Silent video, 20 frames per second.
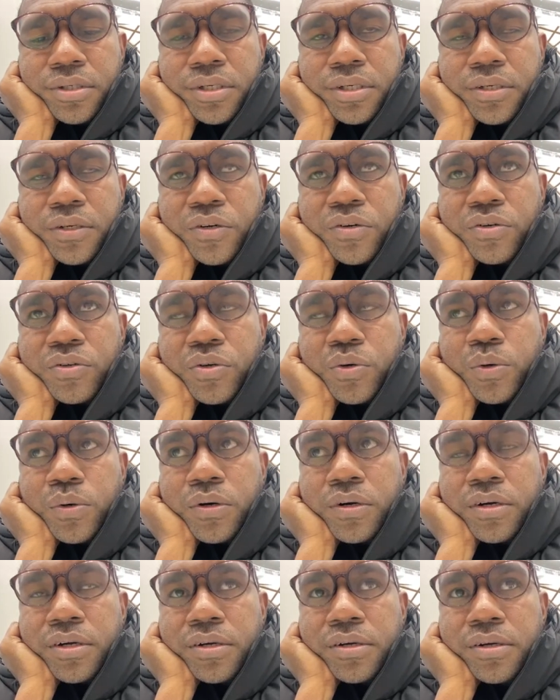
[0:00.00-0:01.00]

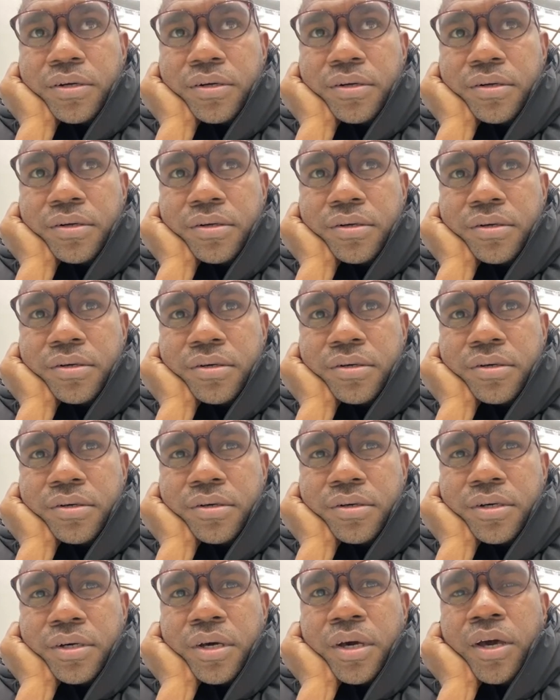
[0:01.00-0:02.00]
Cocoa.
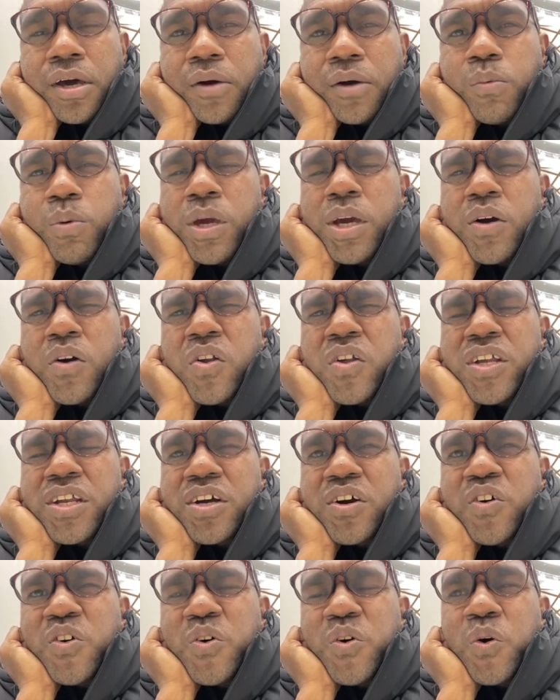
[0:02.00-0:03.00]
We call it
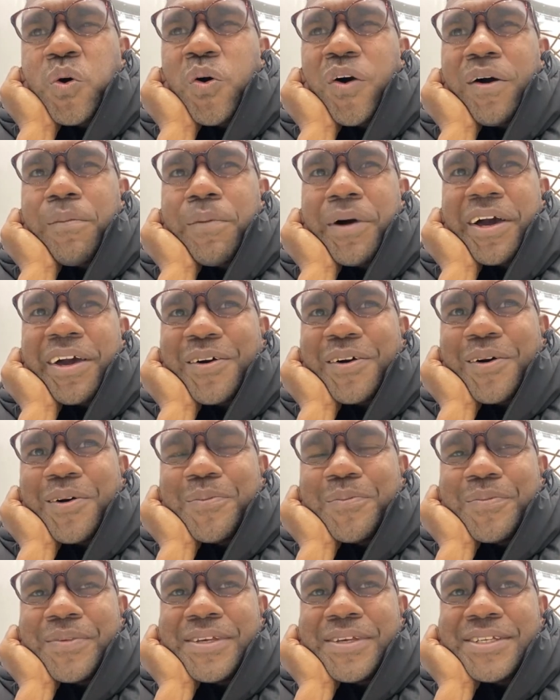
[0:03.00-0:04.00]
cocoa back
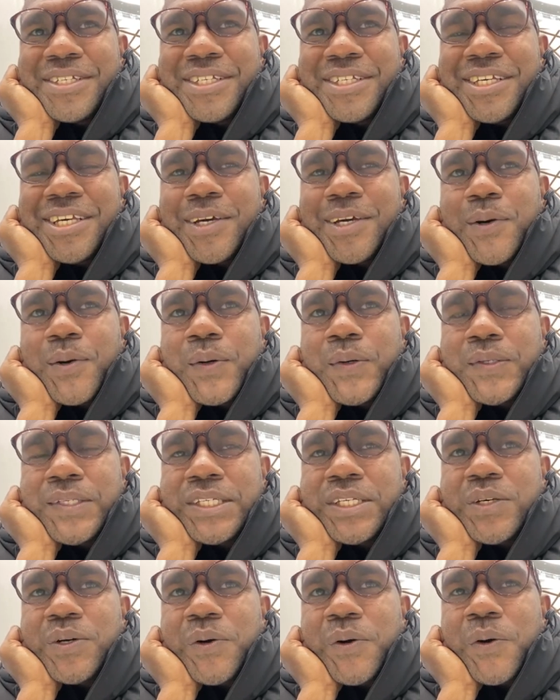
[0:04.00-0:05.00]
home.
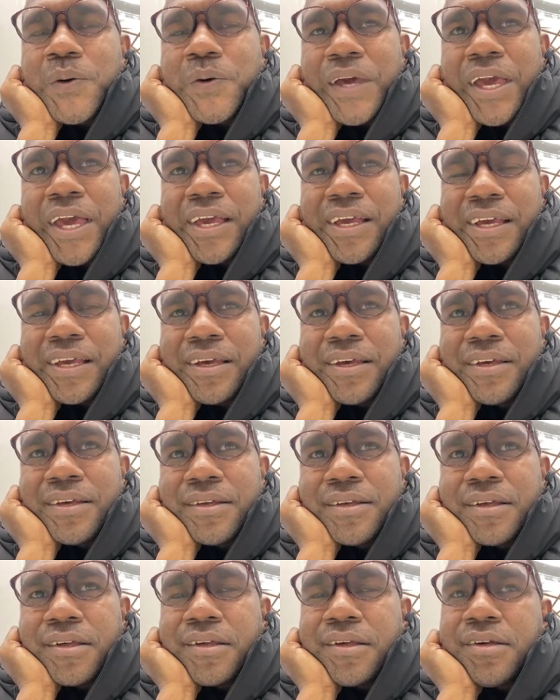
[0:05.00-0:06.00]
COCOA.
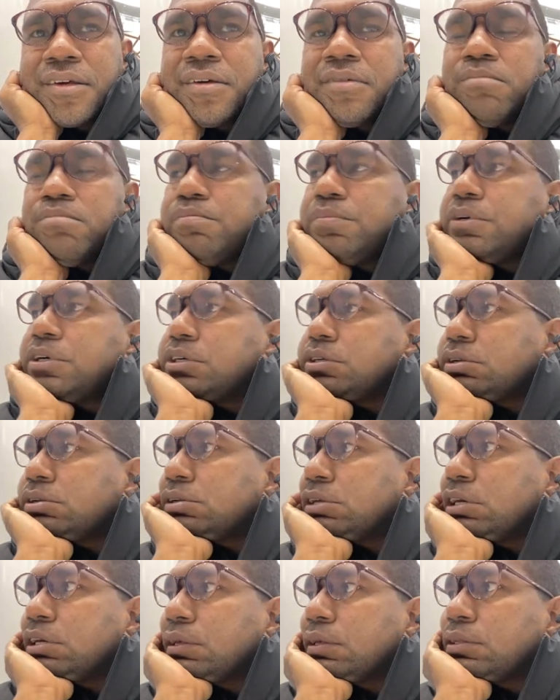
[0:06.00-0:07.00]
But
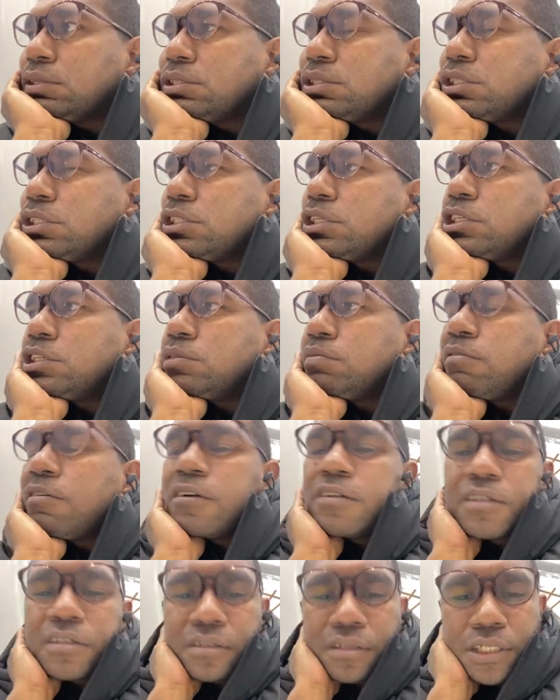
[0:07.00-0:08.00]
like it's
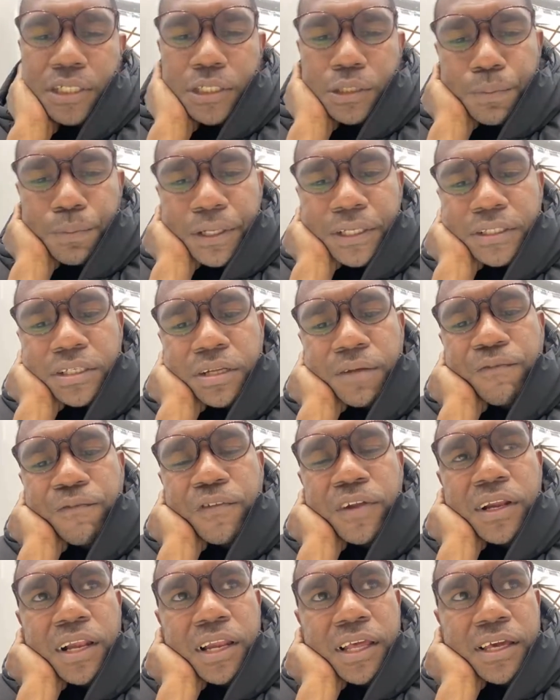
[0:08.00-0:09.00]
spelled
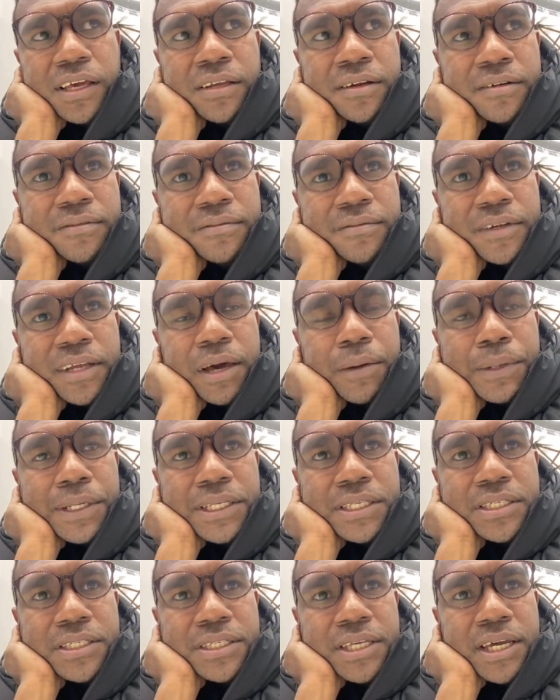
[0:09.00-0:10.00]
differently in. I mean,
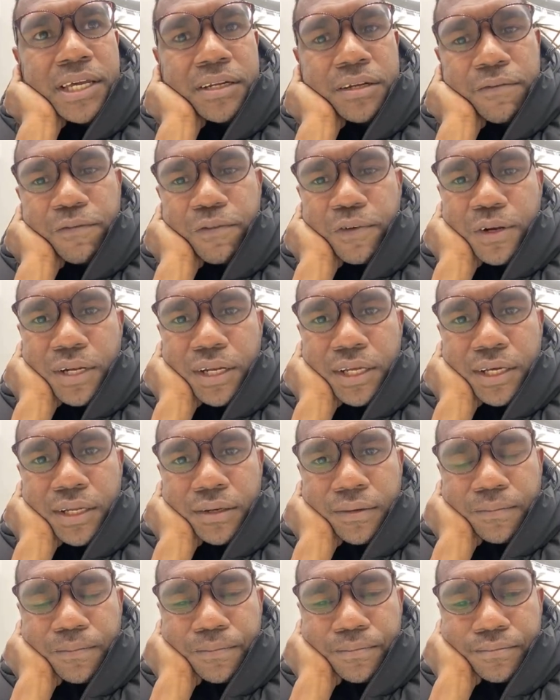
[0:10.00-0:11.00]
it's said differently
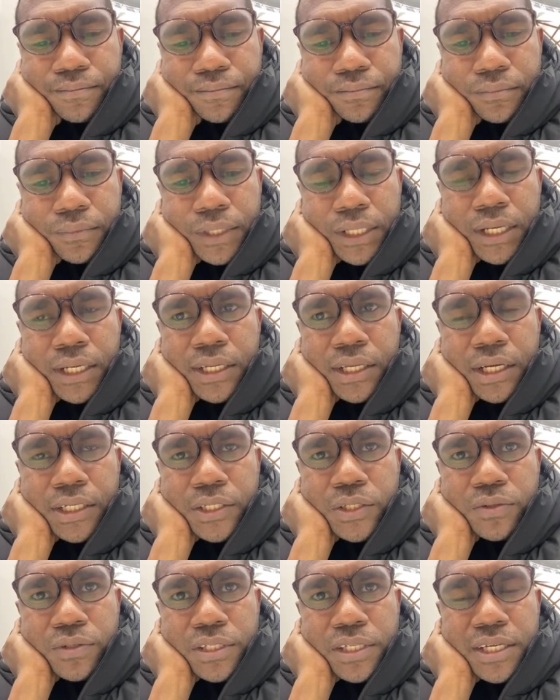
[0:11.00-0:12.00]
in other
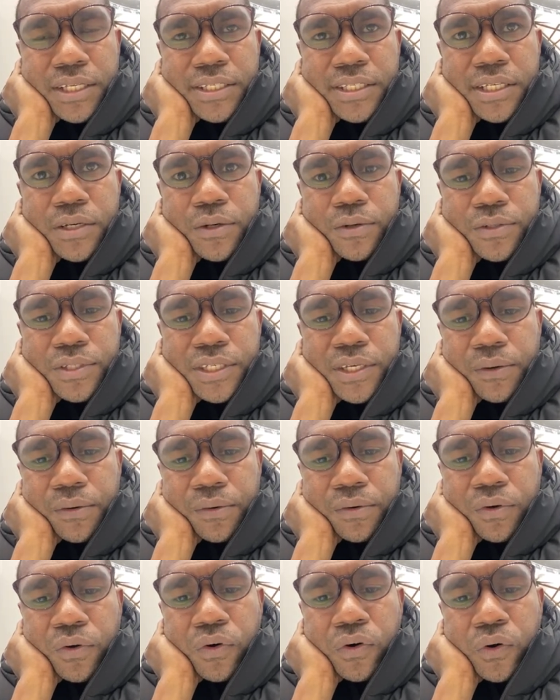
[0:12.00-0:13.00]
countries like COCO
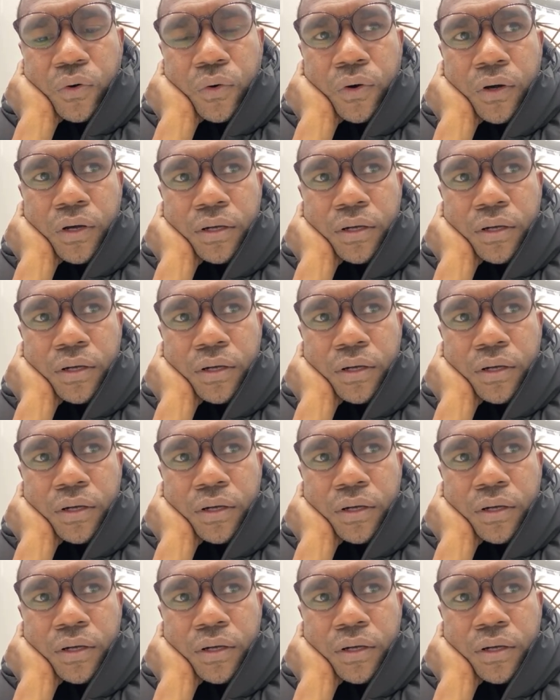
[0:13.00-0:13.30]
cocoa.